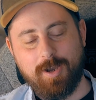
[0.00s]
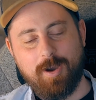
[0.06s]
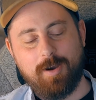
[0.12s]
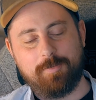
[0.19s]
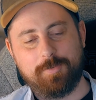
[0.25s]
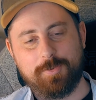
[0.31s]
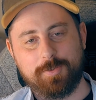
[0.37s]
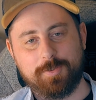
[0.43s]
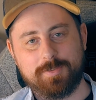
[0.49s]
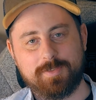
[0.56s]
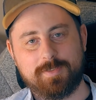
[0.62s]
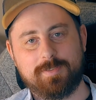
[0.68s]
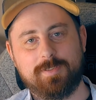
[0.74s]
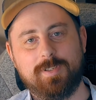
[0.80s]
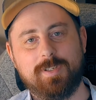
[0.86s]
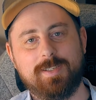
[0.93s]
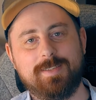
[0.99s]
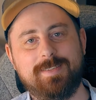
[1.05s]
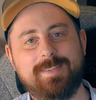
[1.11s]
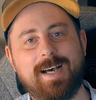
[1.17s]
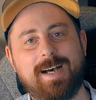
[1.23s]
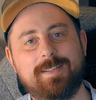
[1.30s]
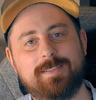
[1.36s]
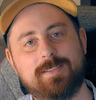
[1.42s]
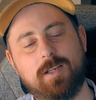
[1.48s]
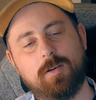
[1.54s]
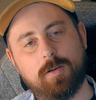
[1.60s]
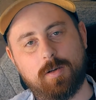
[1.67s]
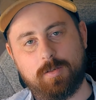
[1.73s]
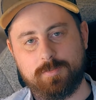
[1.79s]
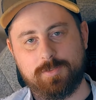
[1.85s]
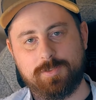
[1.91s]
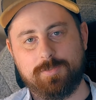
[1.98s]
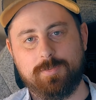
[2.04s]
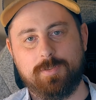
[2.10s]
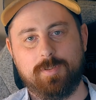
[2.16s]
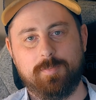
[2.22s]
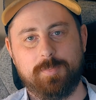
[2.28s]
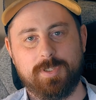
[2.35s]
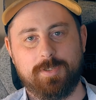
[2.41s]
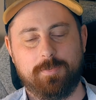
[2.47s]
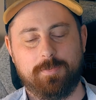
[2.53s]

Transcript: Of course, that alone shouldn't be the